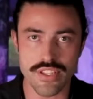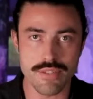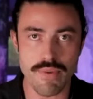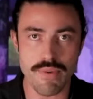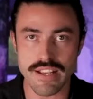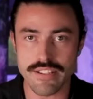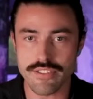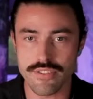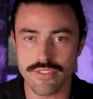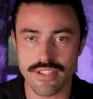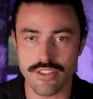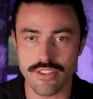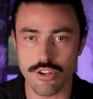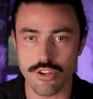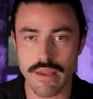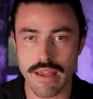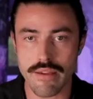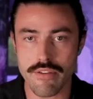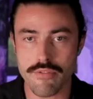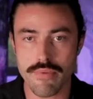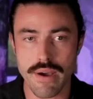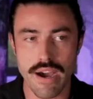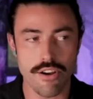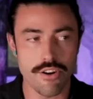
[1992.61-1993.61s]
asbestos in their
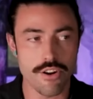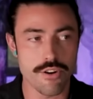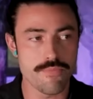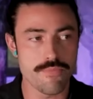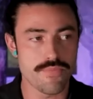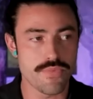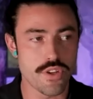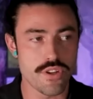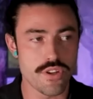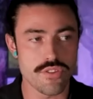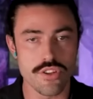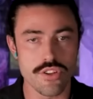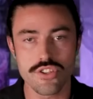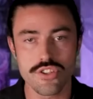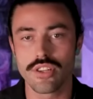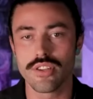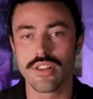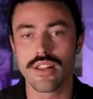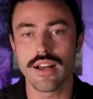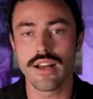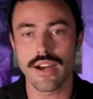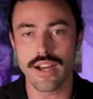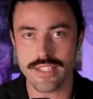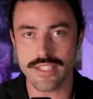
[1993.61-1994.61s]
baby powder. There, there's
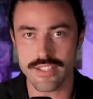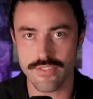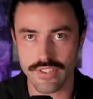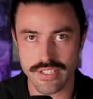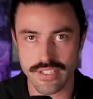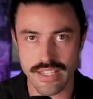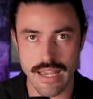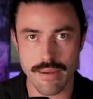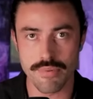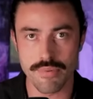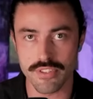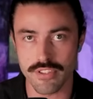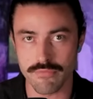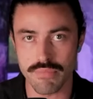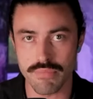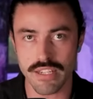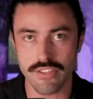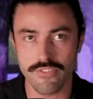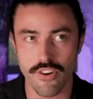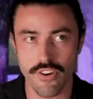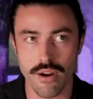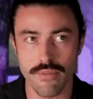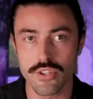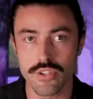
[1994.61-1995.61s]
lots of examples of
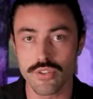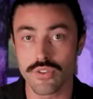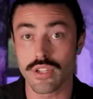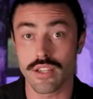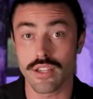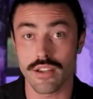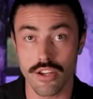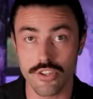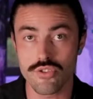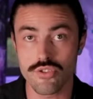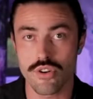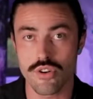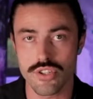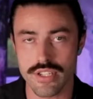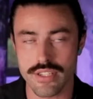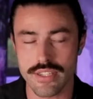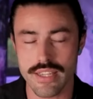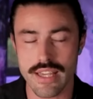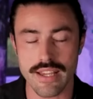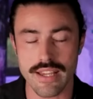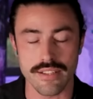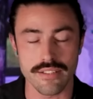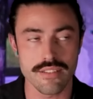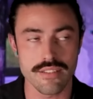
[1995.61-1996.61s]
big pharma doing atrocious
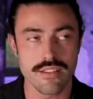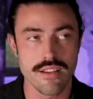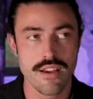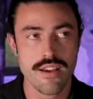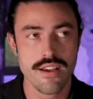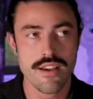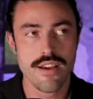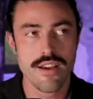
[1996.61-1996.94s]
things.